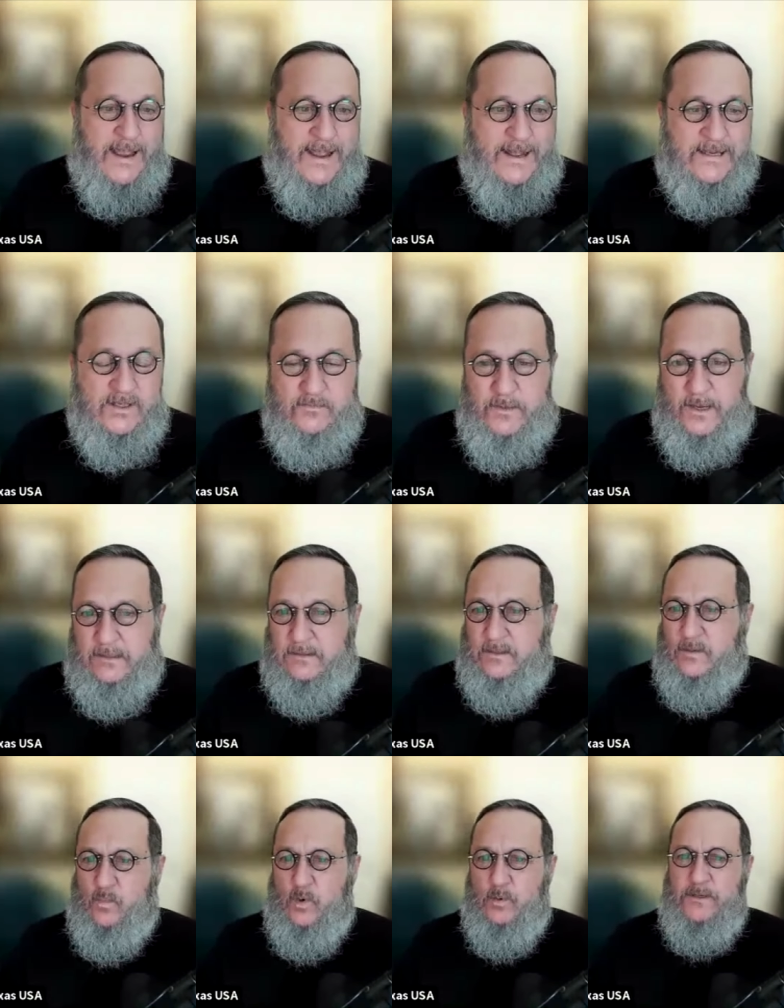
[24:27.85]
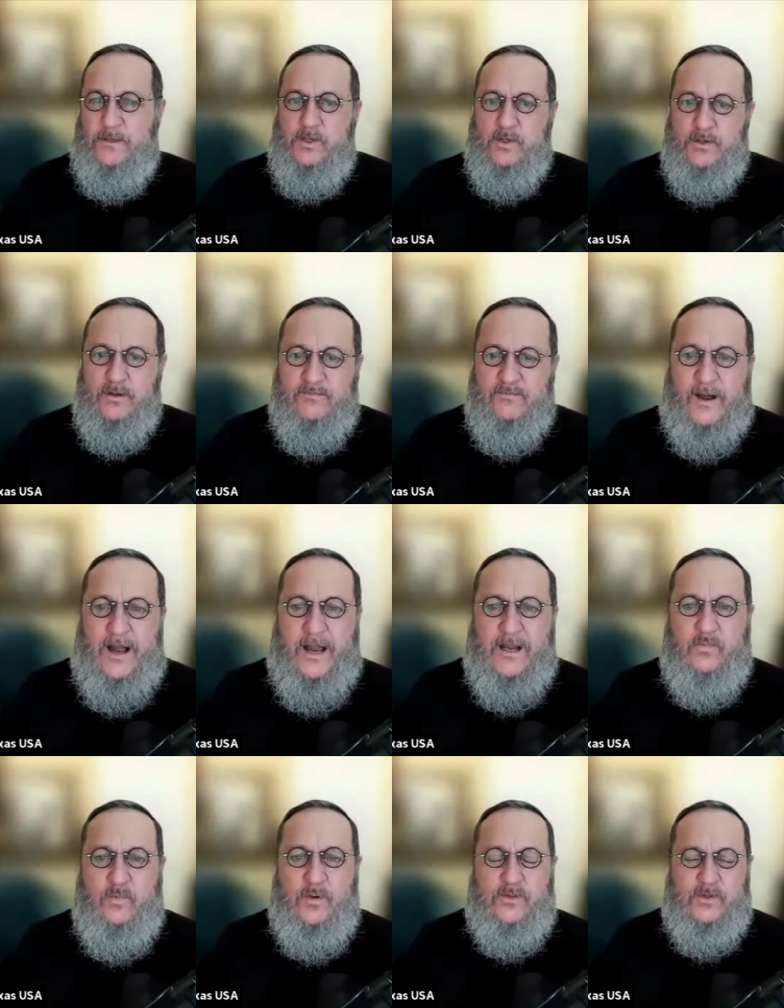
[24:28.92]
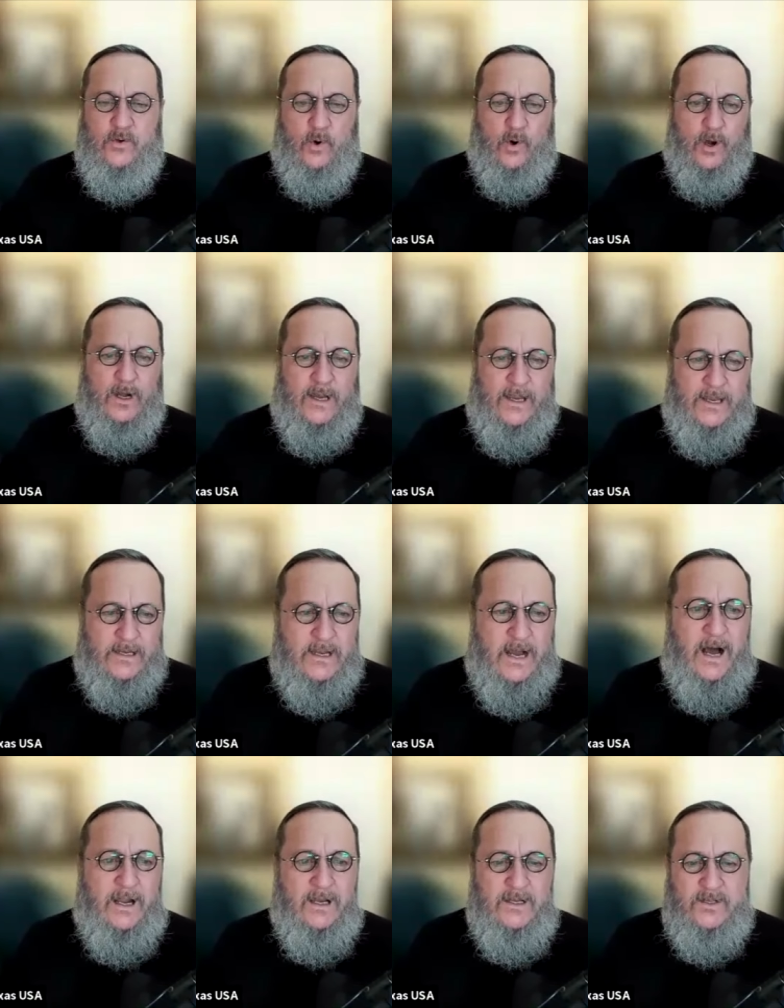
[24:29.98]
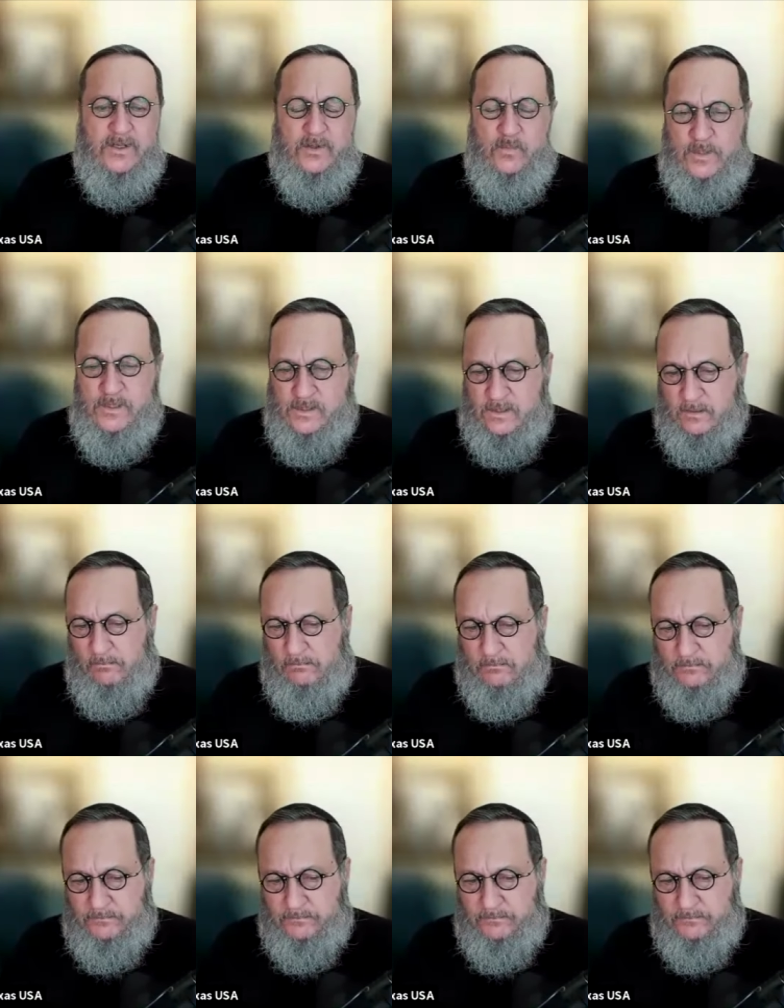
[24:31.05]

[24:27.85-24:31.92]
aspect and will be unified with Torah and knowledge and wisdom.